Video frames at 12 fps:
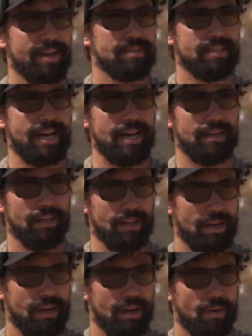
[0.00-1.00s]
is that?
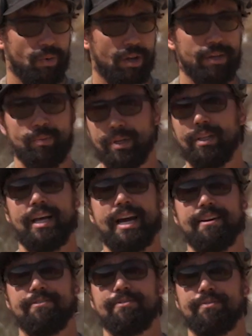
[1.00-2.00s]
Well, in real
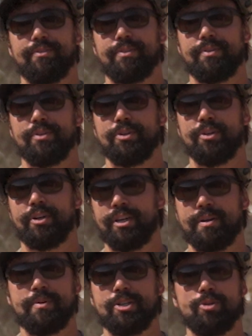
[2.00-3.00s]
life, you're
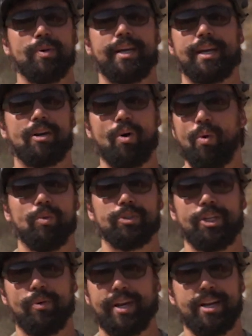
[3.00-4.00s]
going to be doing it cold.
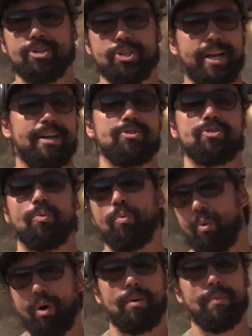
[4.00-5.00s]
You don't get a chance to
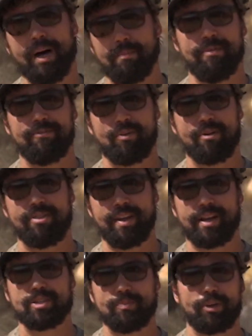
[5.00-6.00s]
warm up before things